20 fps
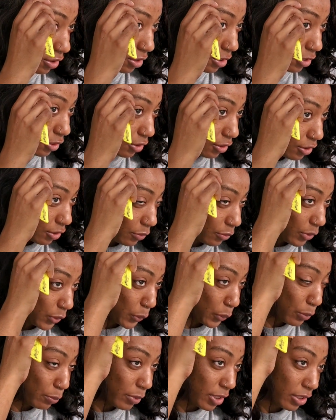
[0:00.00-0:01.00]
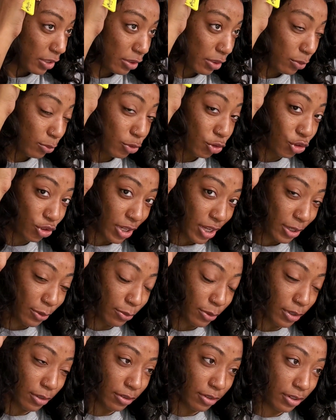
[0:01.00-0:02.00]
You know, so we made it through
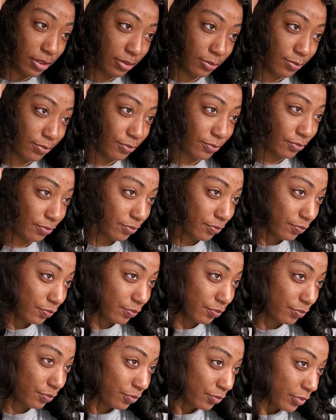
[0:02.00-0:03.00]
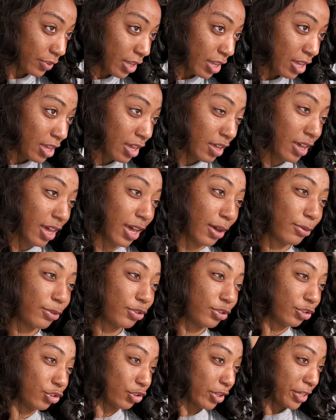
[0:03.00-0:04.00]
January. How was
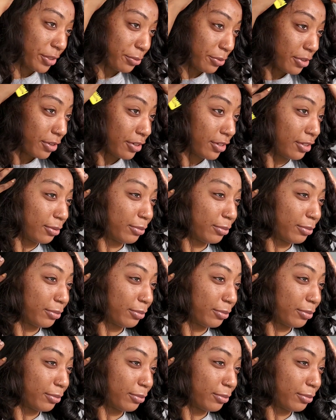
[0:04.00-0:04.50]
your January?